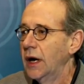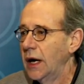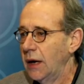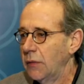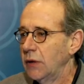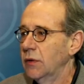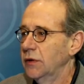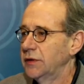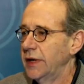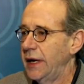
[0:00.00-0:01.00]
and we
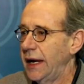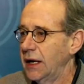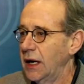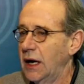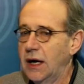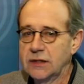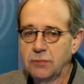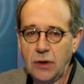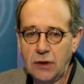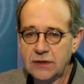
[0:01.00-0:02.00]
want to analyze
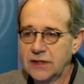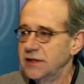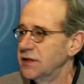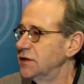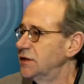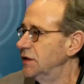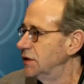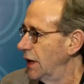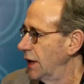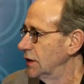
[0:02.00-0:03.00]
policies as
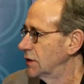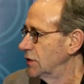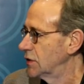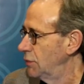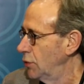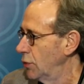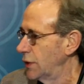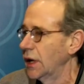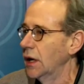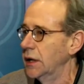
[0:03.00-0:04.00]
designs for
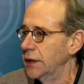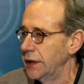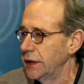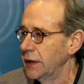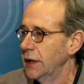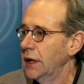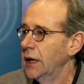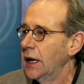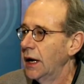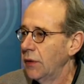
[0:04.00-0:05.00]
supporting learning,
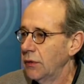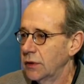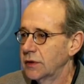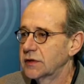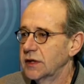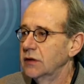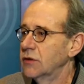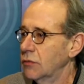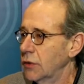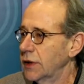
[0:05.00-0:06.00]
and we want to see
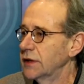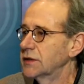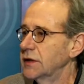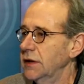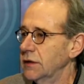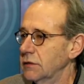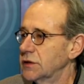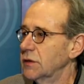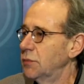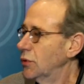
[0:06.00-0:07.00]
to what extent there are
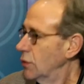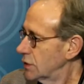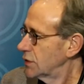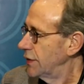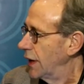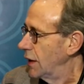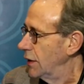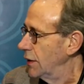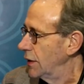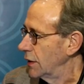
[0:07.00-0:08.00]
supports for that
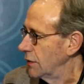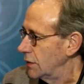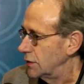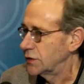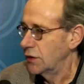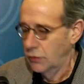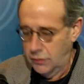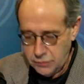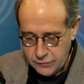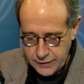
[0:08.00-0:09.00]
learning and so
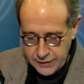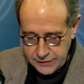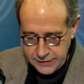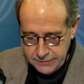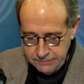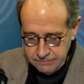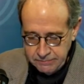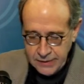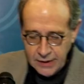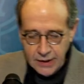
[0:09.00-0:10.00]
on provided.
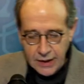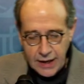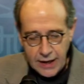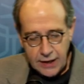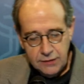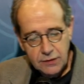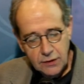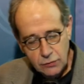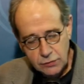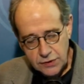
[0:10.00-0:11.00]
And
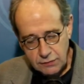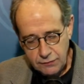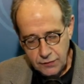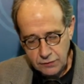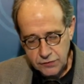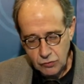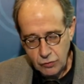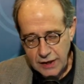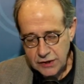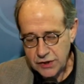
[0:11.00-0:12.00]
it also involves a
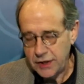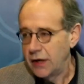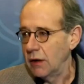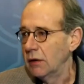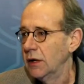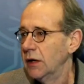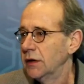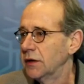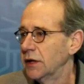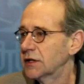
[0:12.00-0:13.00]
rationale
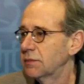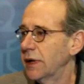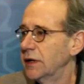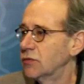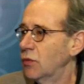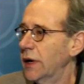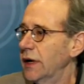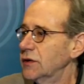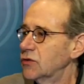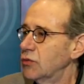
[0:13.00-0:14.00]
that explains why
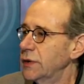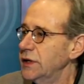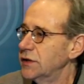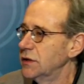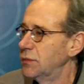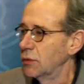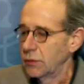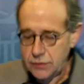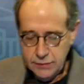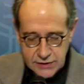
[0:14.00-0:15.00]
it's reasonable
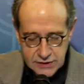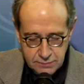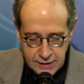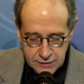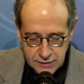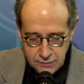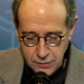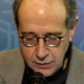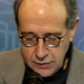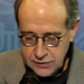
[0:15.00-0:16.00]
to expect
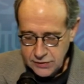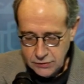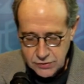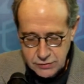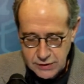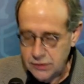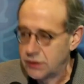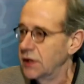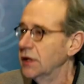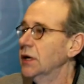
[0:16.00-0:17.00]
policy or
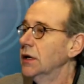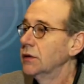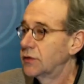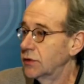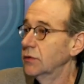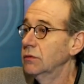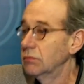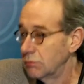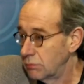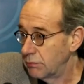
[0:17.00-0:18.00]
strategy to
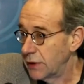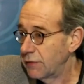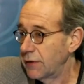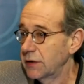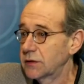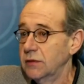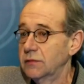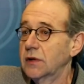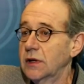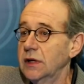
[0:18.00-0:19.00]
be effective,
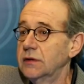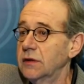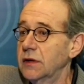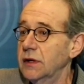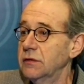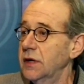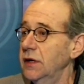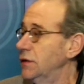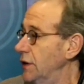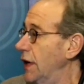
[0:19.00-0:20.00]
to lead to the
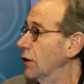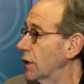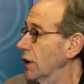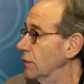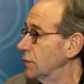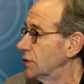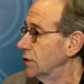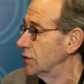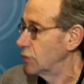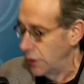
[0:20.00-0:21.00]
intended outcomes
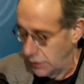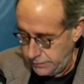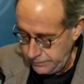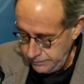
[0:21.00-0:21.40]
as well.